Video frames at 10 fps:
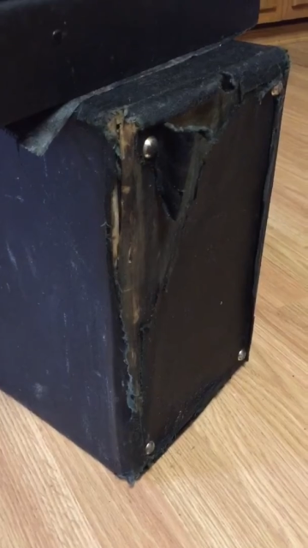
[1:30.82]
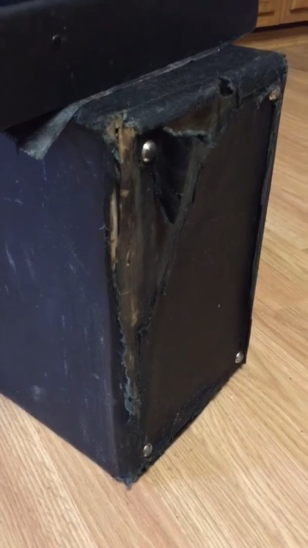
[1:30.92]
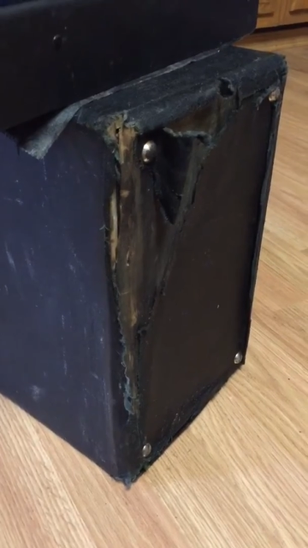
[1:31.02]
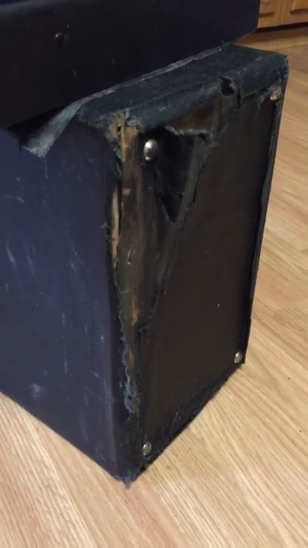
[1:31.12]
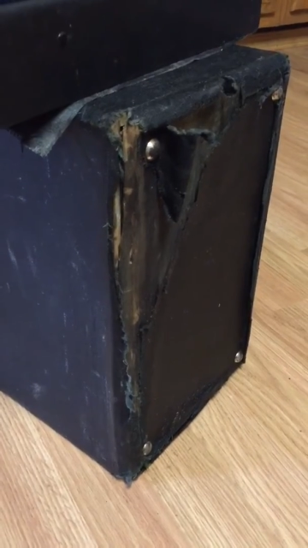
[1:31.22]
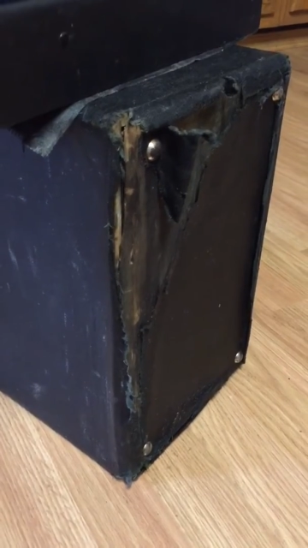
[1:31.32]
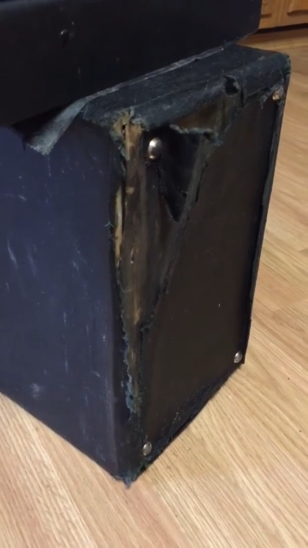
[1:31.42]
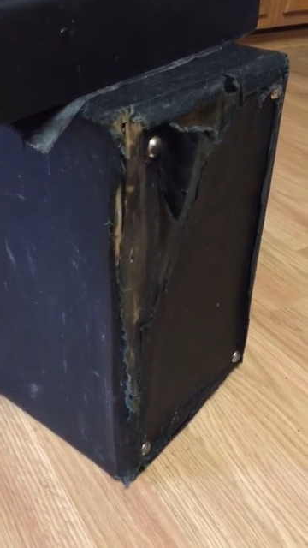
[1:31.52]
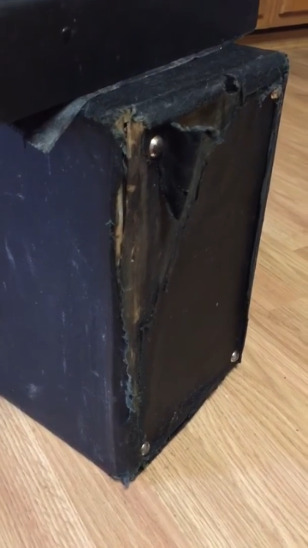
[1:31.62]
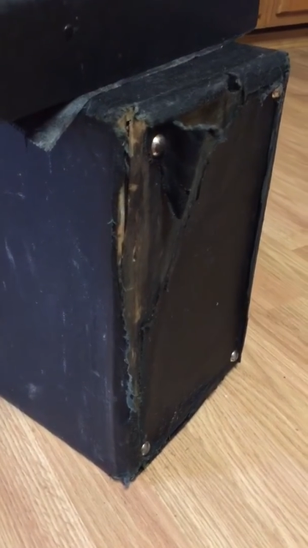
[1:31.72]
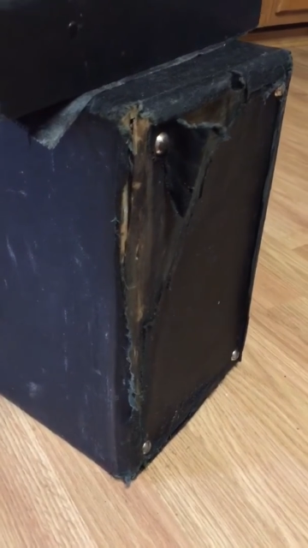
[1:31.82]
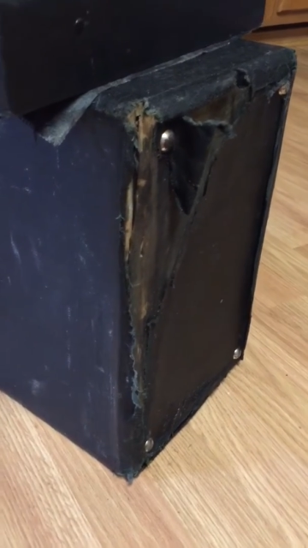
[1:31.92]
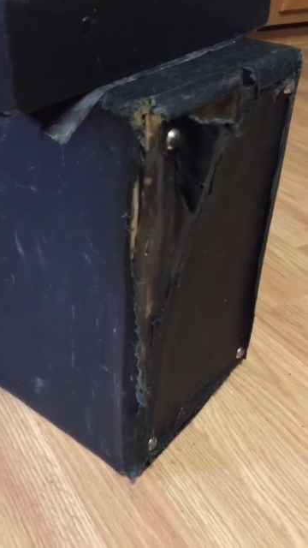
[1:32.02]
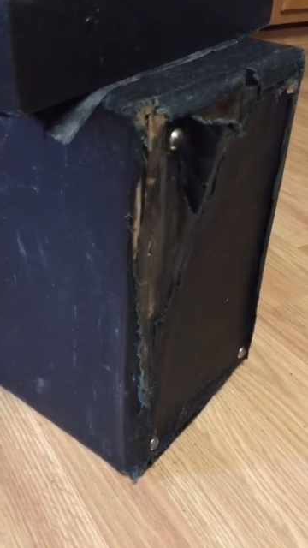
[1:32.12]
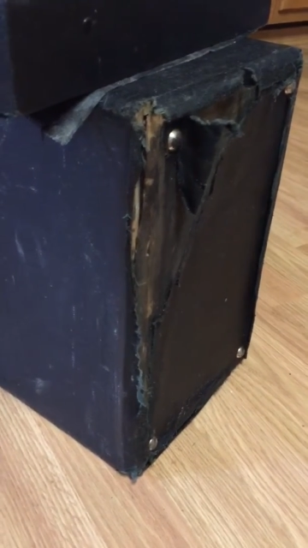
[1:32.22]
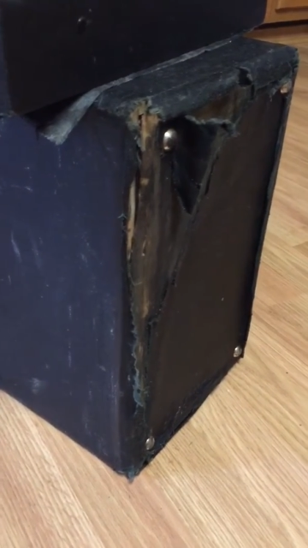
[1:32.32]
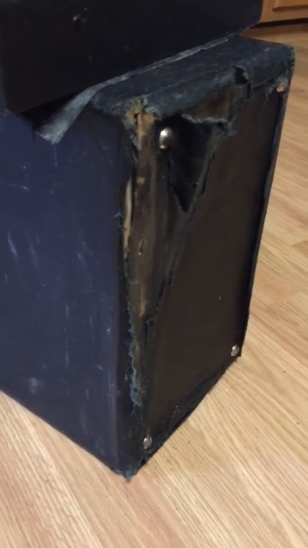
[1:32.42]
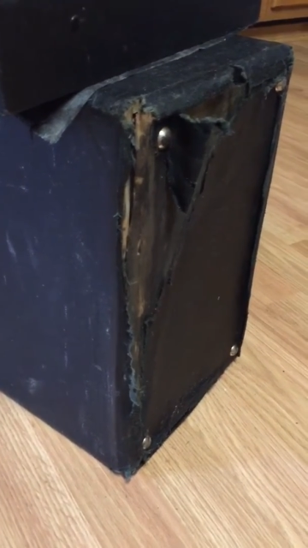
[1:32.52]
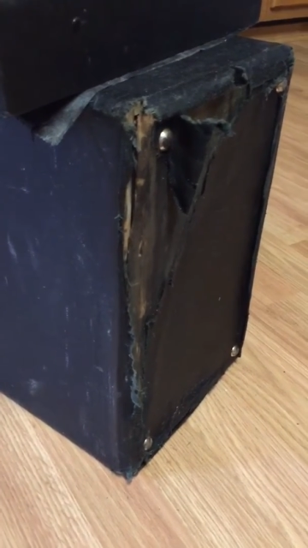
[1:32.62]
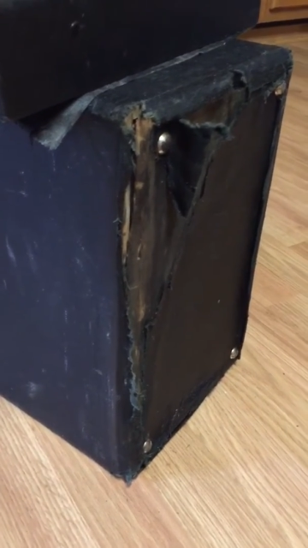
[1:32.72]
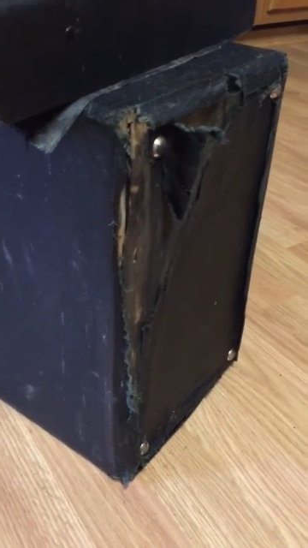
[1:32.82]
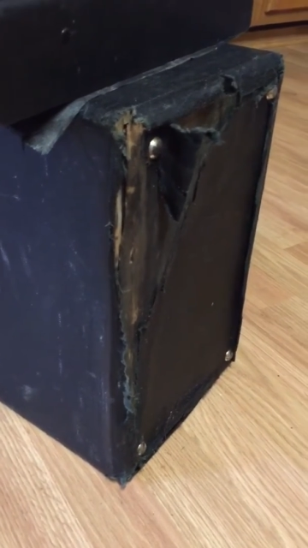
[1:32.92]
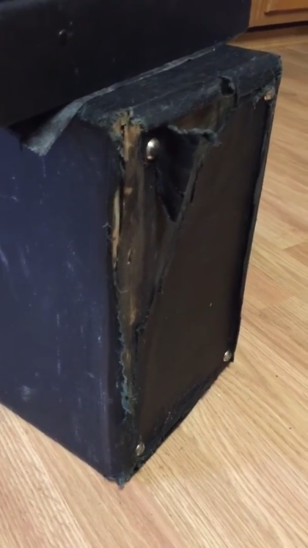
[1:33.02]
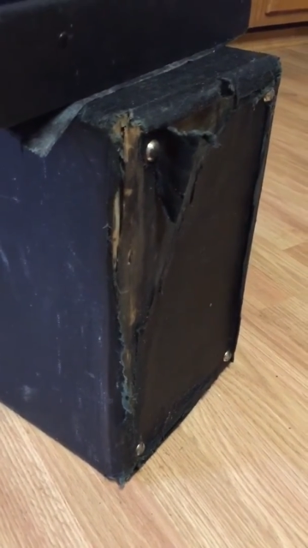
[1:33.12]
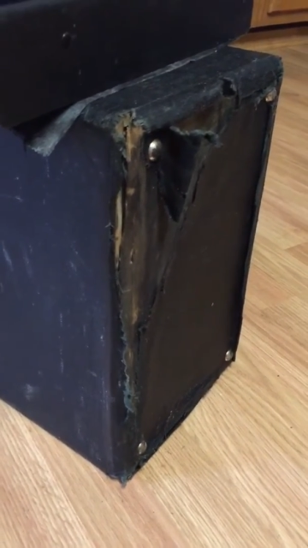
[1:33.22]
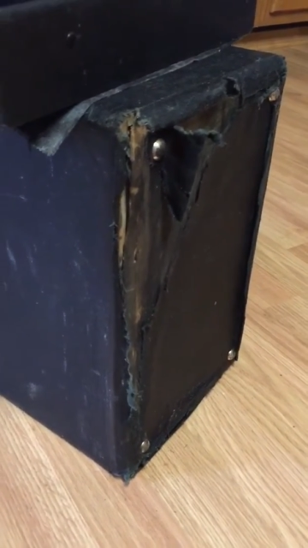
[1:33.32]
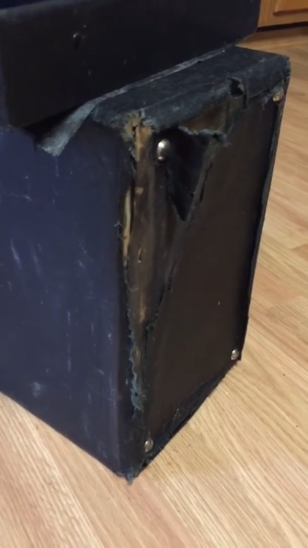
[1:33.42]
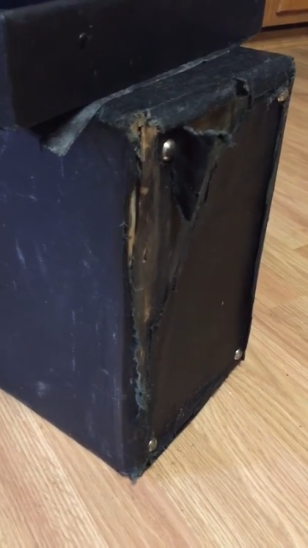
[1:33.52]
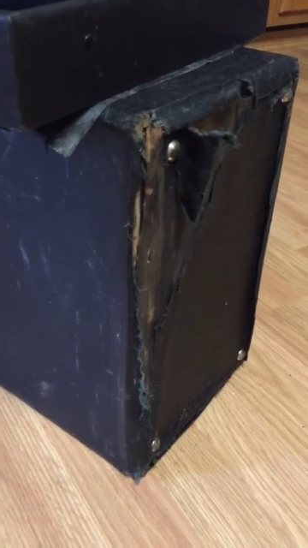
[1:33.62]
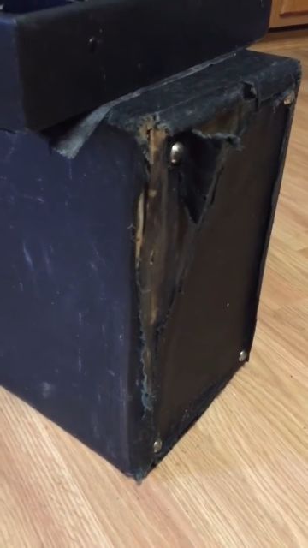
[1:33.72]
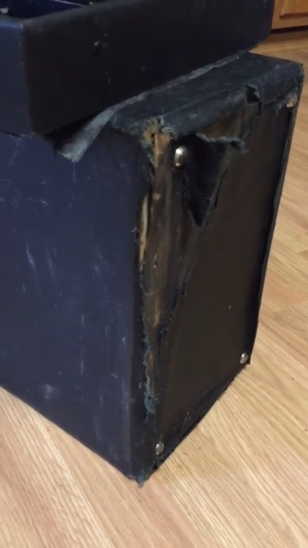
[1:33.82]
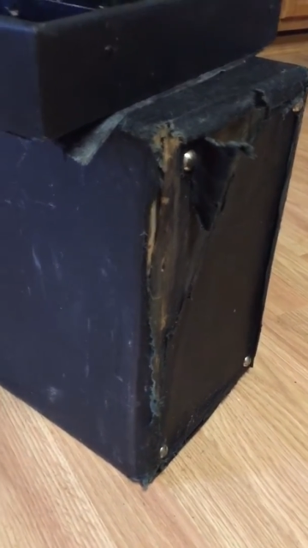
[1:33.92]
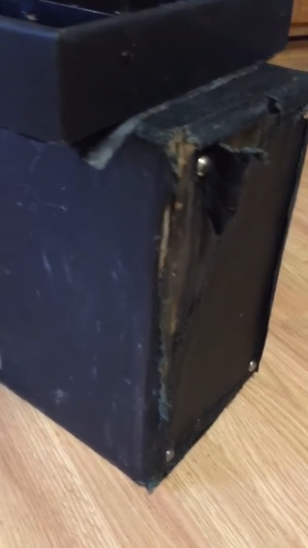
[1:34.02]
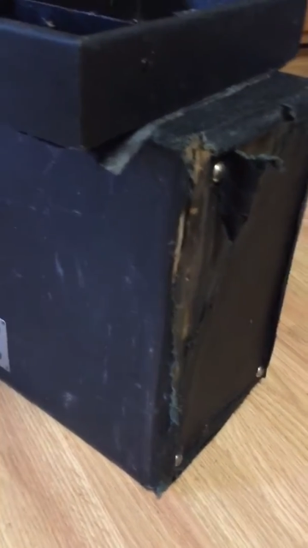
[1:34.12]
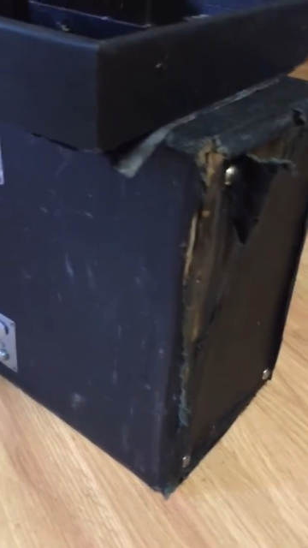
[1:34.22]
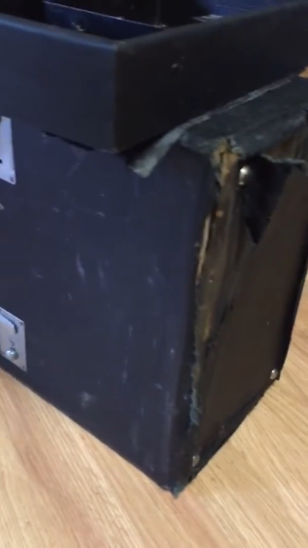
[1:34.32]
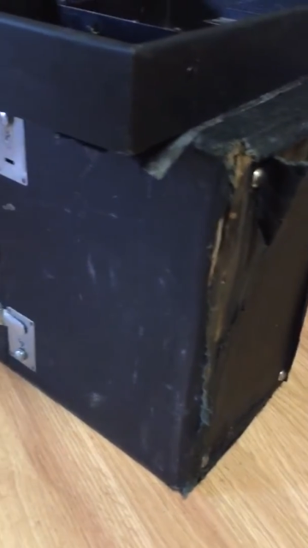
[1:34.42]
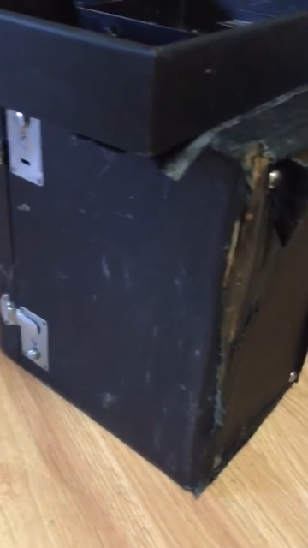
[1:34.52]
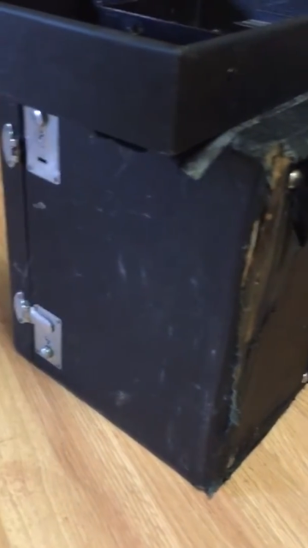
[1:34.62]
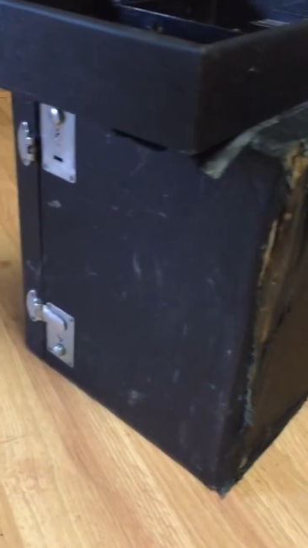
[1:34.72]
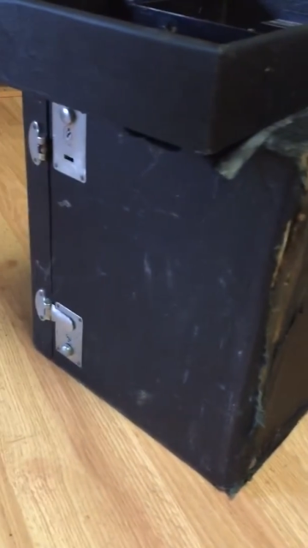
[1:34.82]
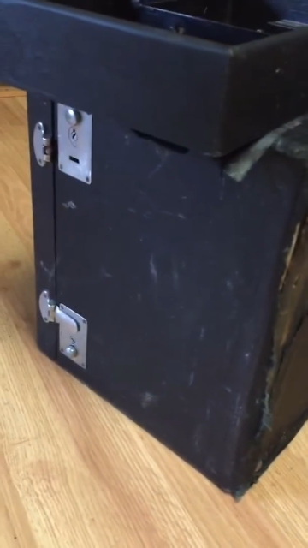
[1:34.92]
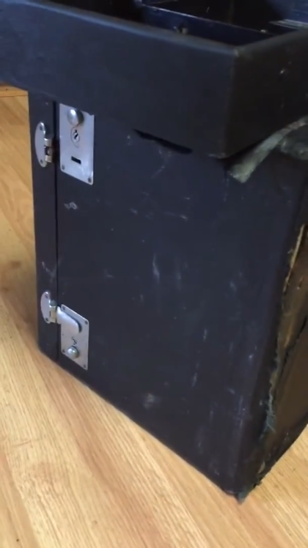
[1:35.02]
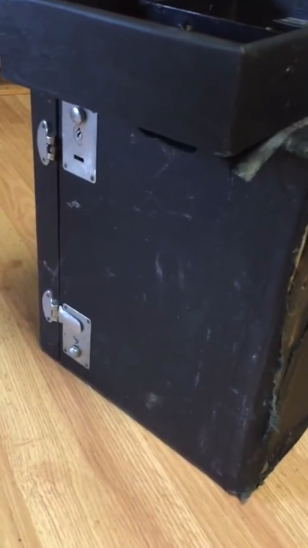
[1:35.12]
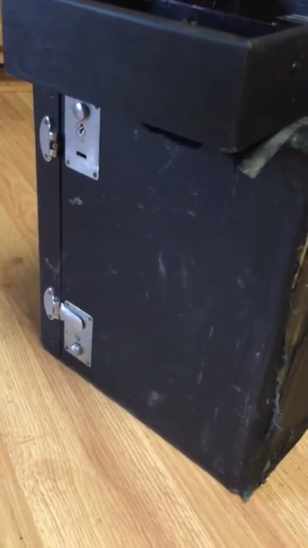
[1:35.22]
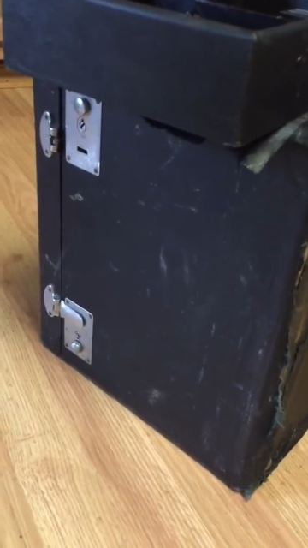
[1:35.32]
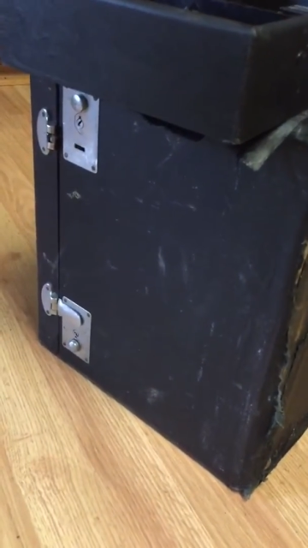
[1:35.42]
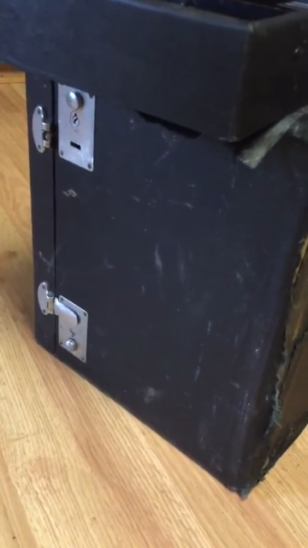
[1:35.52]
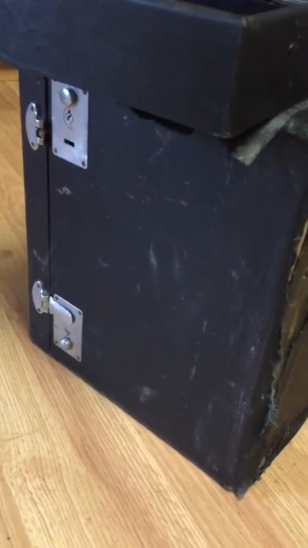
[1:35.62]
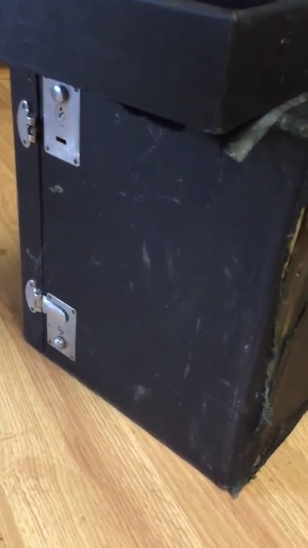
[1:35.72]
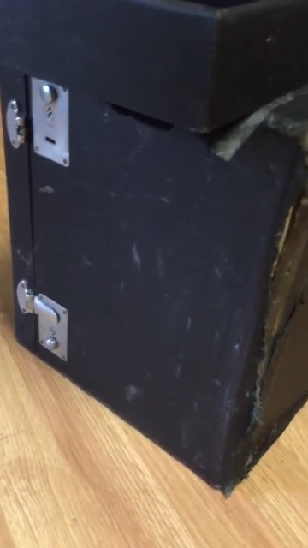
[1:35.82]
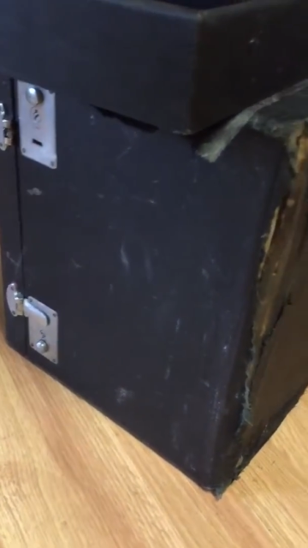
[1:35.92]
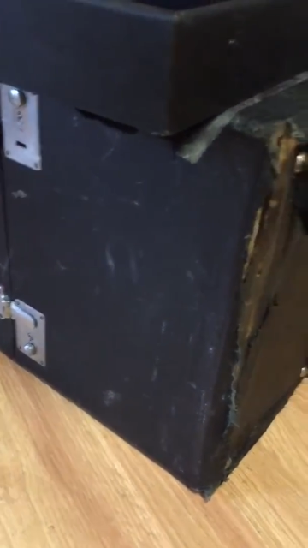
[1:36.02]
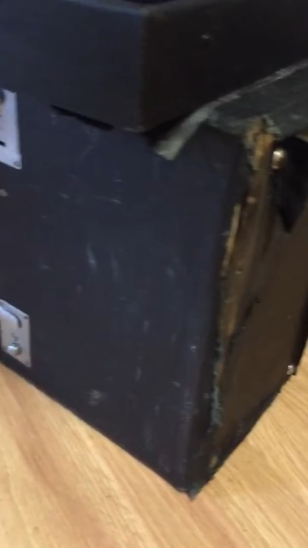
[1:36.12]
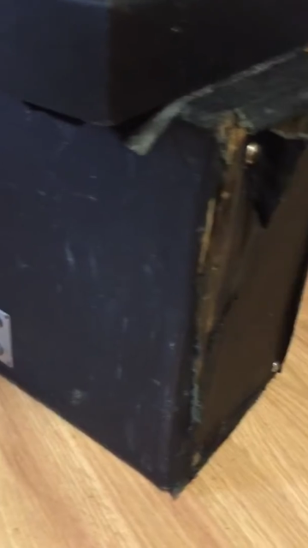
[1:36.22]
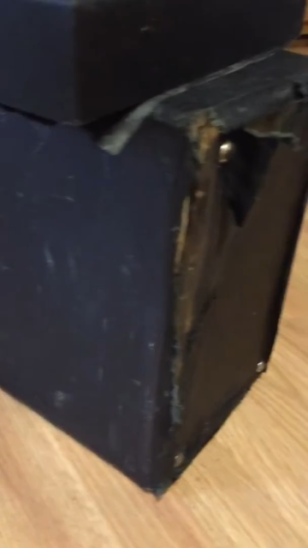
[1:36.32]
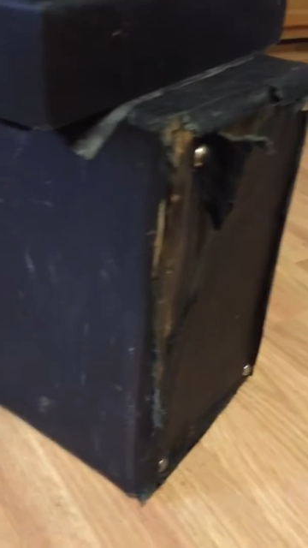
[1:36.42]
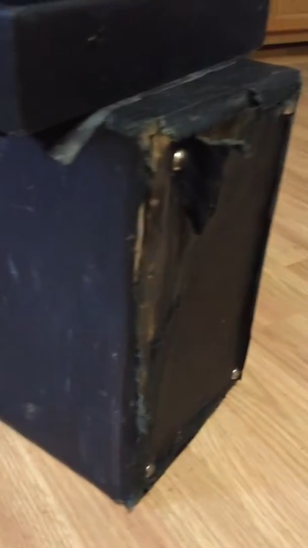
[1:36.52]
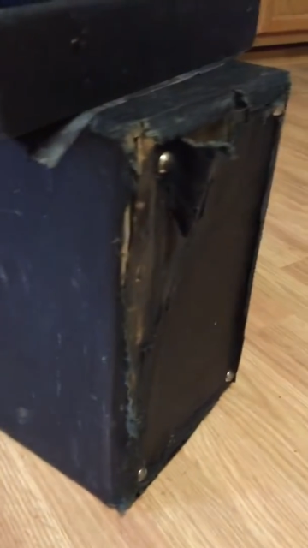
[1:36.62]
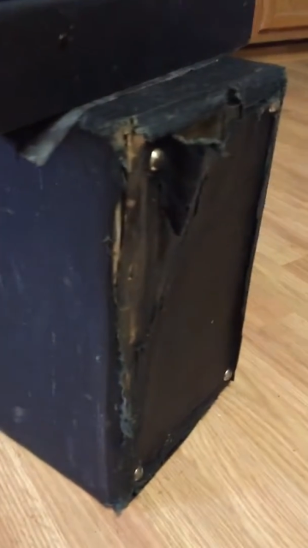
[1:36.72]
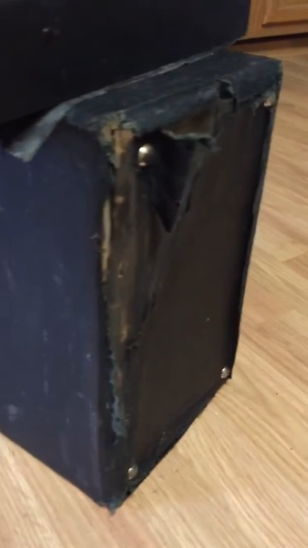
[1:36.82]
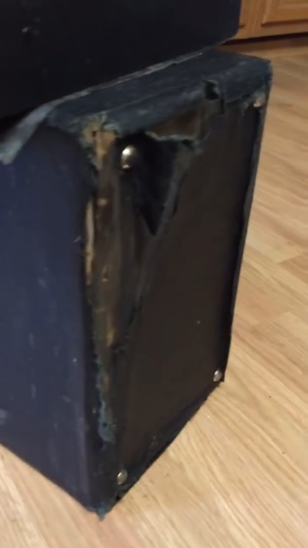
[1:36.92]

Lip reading: Nobody's mouth can be seen.